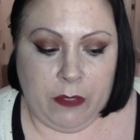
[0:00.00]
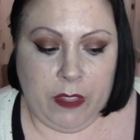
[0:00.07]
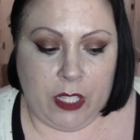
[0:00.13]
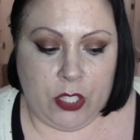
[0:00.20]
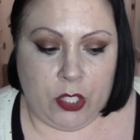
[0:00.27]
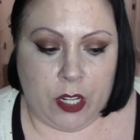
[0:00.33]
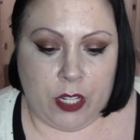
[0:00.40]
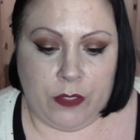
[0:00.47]
of
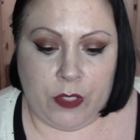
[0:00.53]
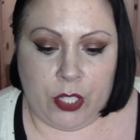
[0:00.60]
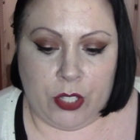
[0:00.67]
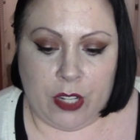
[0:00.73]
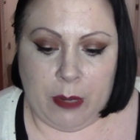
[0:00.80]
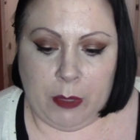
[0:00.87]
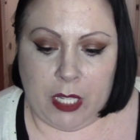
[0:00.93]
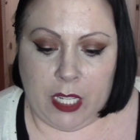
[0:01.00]
these jars for
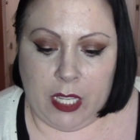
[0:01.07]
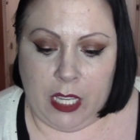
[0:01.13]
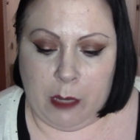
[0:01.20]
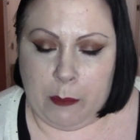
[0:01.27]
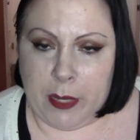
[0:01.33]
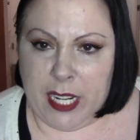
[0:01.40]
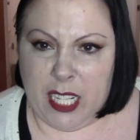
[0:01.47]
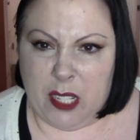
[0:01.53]
sure I'm going to
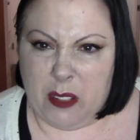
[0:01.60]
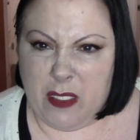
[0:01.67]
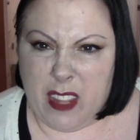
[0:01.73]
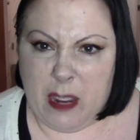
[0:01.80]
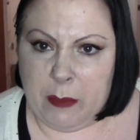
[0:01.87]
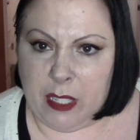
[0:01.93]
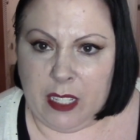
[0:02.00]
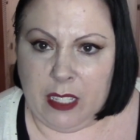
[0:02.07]
keep, but I don't know that
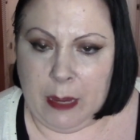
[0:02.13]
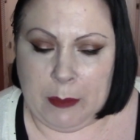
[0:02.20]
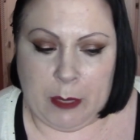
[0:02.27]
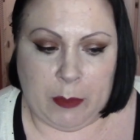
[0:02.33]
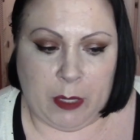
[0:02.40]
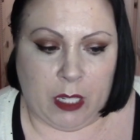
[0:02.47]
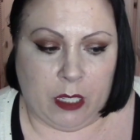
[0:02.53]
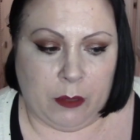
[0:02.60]
I'm going to keep
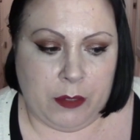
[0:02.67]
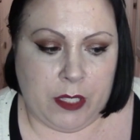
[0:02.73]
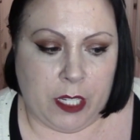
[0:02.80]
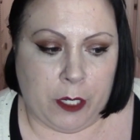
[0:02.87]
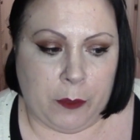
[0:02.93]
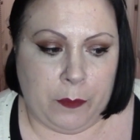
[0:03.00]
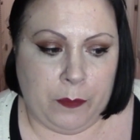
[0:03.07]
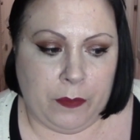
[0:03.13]
them all.
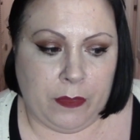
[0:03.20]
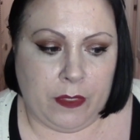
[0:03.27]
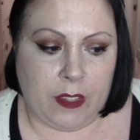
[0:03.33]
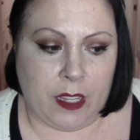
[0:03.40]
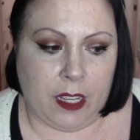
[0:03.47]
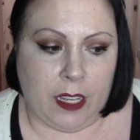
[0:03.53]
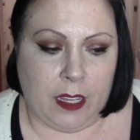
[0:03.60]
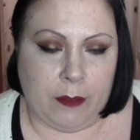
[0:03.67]
So
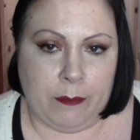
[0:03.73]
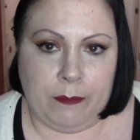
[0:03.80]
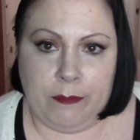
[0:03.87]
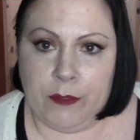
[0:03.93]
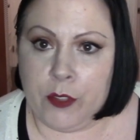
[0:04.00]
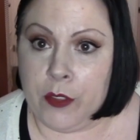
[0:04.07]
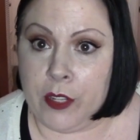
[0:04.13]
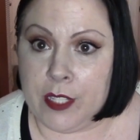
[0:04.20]

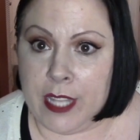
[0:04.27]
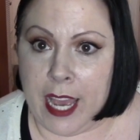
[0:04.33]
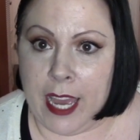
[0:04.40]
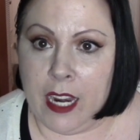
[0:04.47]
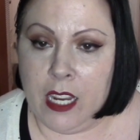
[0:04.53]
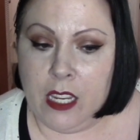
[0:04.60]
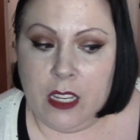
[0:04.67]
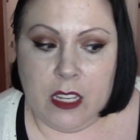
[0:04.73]
there's
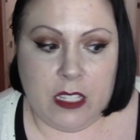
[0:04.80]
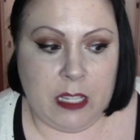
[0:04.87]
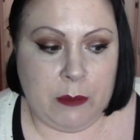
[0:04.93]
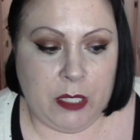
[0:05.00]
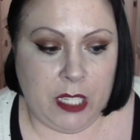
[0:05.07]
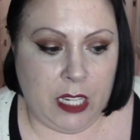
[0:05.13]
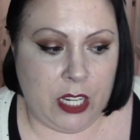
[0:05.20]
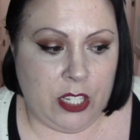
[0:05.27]
that. So I'm
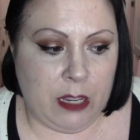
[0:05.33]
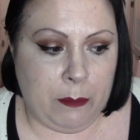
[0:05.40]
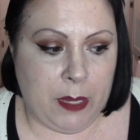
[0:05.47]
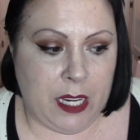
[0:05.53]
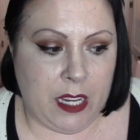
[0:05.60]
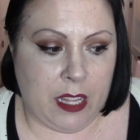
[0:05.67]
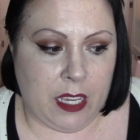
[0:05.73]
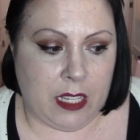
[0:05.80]
just going to jump
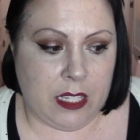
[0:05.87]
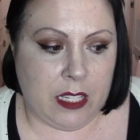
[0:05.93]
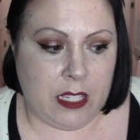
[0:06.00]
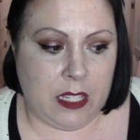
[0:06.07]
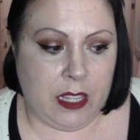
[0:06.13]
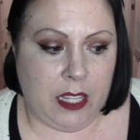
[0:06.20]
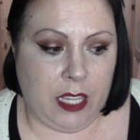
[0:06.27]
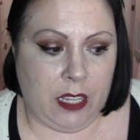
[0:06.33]
into this.
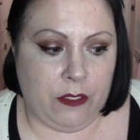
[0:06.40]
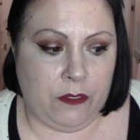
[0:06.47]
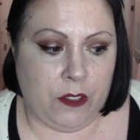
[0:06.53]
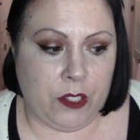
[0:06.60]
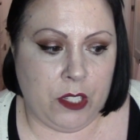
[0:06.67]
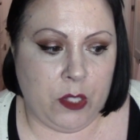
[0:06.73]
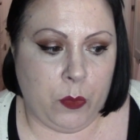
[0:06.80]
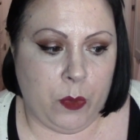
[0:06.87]
The
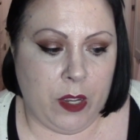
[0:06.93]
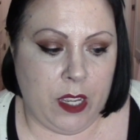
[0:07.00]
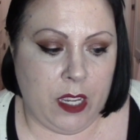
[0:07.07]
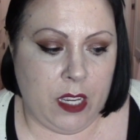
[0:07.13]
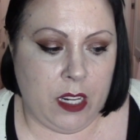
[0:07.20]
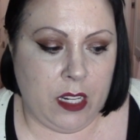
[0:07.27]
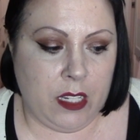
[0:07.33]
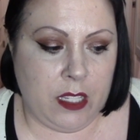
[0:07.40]
first
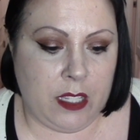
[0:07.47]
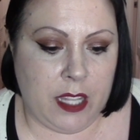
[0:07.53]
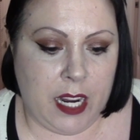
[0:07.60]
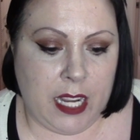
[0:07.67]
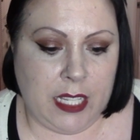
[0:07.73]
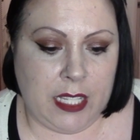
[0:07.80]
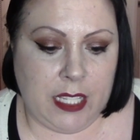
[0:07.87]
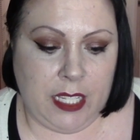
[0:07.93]
ones that
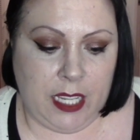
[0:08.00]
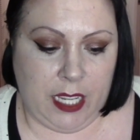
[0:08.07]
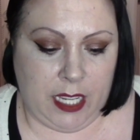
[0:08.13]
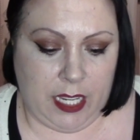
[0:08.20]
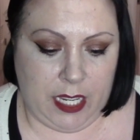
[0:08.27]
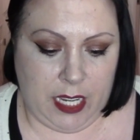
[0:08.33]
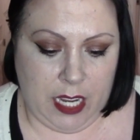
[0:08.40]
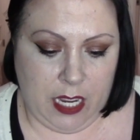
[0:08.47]
I
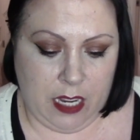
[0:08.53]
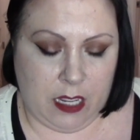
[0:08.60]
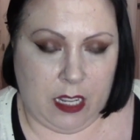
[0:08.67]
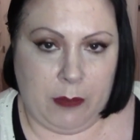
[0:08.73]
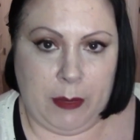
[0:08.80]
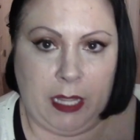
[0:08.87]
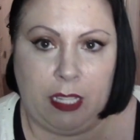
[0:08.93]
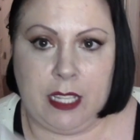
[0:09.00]
see
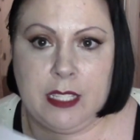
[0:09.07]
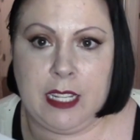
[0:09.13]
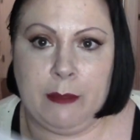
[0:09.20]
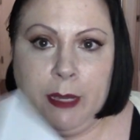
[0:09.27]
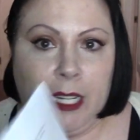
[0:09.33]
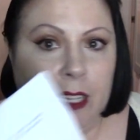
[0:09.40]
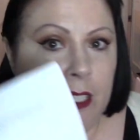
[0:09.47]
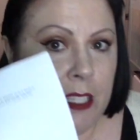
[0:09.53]
on my list, I
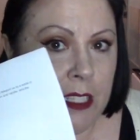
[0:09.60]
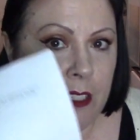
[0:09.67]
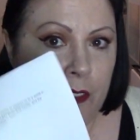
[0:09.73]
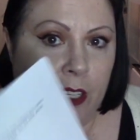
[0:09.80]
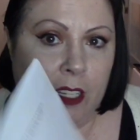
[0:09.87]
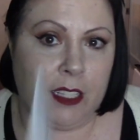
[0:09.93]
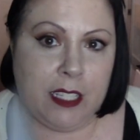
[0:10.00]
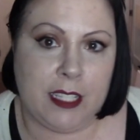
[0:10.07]
made a list of
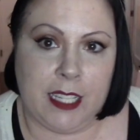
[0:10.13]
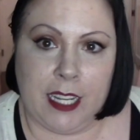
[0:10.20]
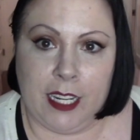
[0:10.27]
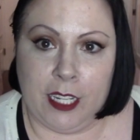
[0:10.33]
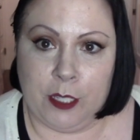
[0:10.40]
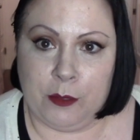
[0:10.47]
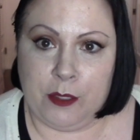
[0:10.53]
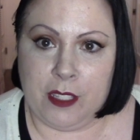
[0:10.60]
all the scent
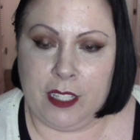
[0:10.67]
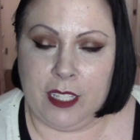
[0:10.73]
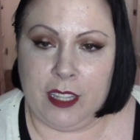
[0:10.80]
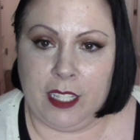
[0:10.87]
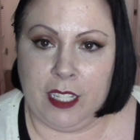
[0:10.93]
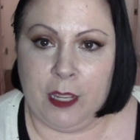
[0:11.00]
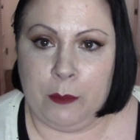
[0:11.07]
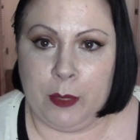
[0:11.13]
notes that
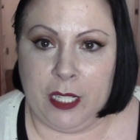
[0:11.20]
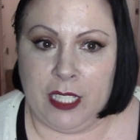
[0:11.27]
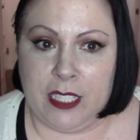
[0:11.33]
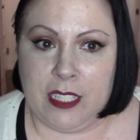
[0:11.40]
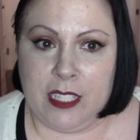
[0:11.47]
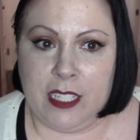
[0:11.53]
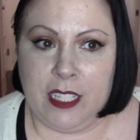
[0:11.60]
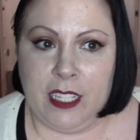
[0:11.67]
the
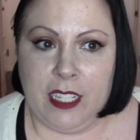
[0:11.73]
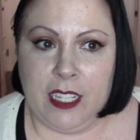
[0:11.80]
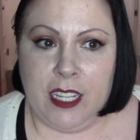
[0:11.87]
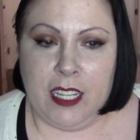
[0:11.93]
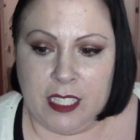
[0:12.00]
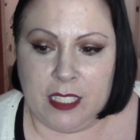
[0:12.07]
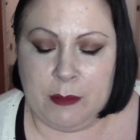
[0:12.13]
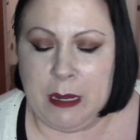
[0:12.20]
companies,
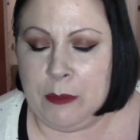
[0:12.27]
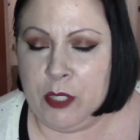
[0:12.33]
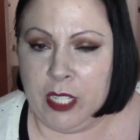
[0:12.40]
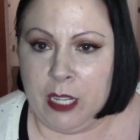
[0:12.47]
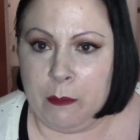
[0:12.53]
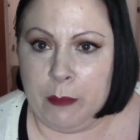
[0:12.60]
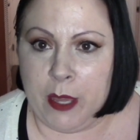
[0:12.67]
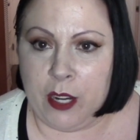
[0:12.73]
sometimes you
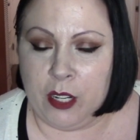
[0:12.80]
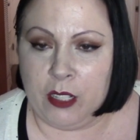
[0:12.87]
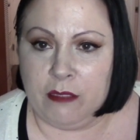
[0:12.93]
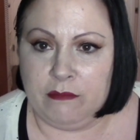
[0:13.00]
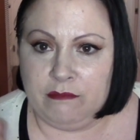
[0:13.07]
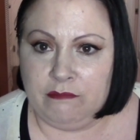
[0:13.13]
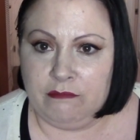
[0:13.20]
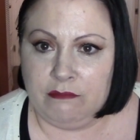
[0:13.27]
get better
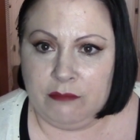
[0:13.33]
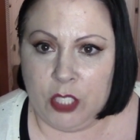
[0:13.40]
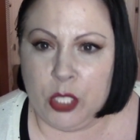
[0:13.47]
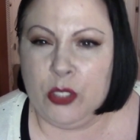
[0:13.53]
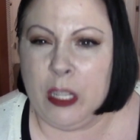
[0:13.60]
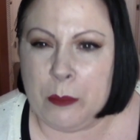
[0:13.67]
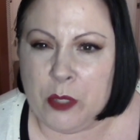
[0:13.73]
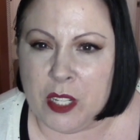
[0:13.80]

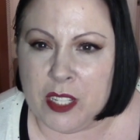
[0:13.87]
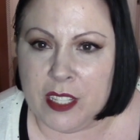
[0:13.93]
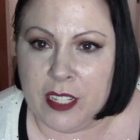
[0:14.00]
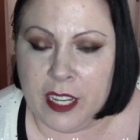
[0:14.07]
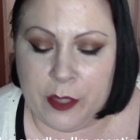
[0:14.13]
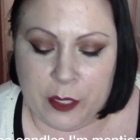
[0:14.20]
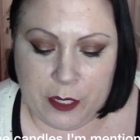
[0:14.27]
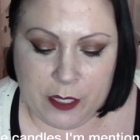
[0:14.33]
descriptions than
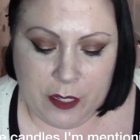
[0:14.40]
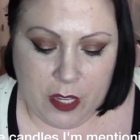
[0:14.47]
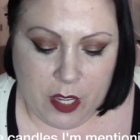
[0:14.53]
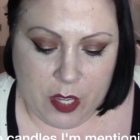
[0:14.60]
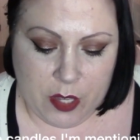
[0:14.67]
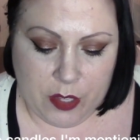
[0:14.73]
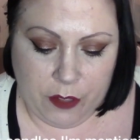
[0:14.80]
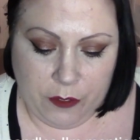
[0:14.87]
others.
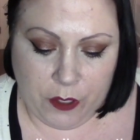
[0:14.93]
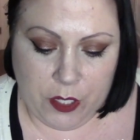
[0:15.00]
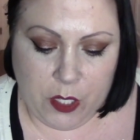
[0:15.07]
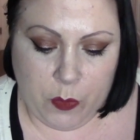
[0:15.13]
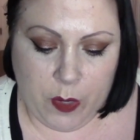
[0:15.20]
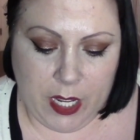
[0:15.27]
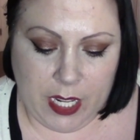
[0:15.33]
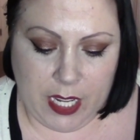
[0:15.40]
The
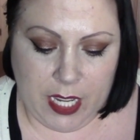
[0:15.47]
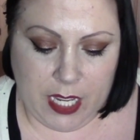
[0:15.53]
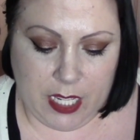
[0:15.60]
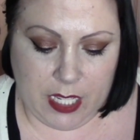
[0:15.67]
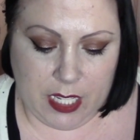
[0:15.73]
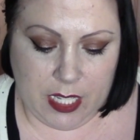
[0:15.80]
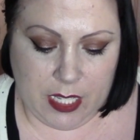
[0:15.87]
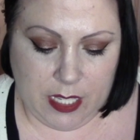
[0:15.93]
first one
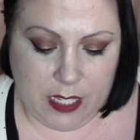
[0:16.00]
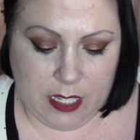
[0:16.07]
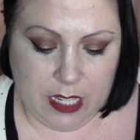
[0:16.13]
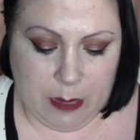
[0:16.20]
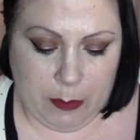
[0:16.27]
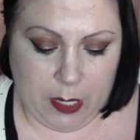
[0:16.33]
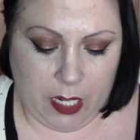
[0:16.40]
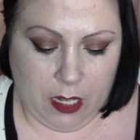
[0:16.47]
is a
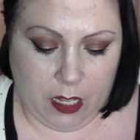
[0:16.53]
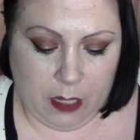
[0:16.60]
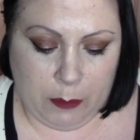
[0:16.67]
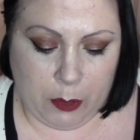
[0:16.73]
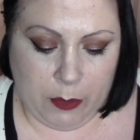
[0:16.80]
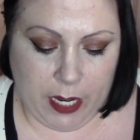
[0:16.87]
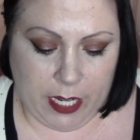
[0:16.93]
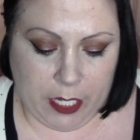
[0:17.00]
company called
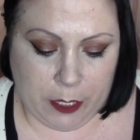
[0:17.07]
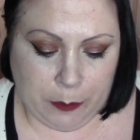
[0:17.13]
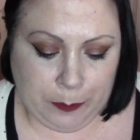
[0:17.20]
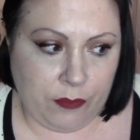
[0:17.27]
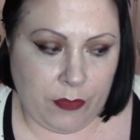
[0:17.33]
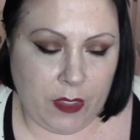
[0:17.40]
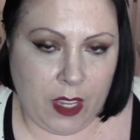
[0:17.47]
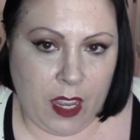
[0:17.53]
Byredo,
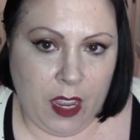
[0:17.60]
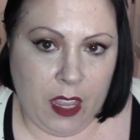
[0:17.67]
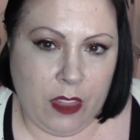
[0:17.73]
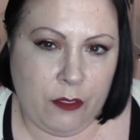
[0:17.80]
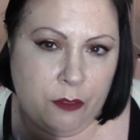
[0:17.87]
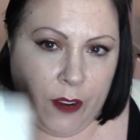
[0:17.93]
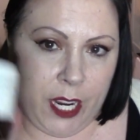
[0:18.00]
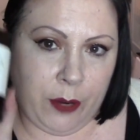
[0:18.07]
and
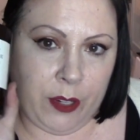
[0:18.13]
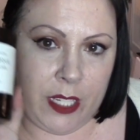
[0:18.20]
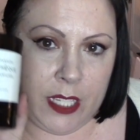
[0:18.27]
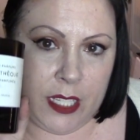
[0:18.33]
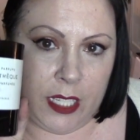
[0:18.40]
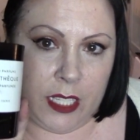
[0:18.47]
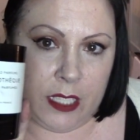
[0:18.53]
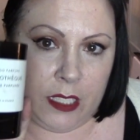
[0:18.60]
the
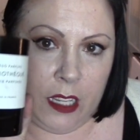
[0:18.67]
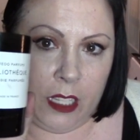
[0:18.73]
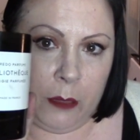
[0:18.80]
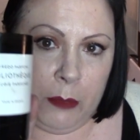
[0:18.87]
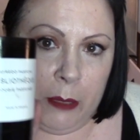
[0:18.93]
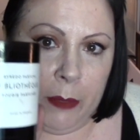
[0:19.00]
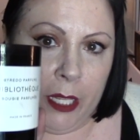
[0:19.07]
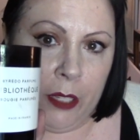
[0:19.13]
fragrance is called
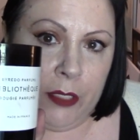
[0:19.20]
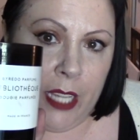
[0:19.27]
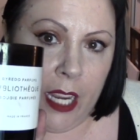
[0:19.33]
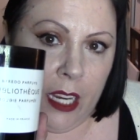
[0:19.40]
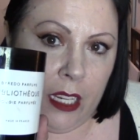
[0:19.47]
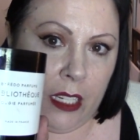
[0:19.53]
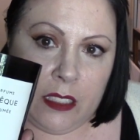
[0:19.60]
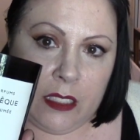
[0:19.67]

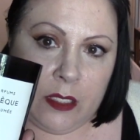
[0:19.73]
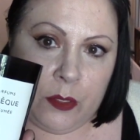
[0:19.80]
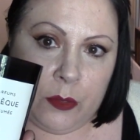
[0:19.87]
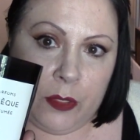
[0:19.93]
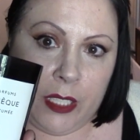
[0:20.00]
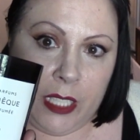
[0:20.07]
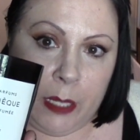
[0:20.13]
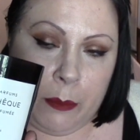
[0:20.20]
Bibliotheque.
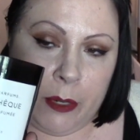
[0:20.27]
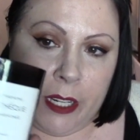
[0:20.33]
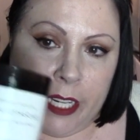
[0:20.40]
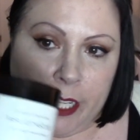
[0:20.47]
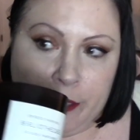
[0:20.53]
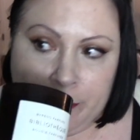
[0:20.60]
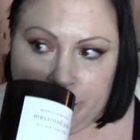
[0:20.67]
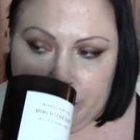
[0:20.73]
Really
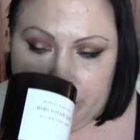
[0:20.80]
pretty.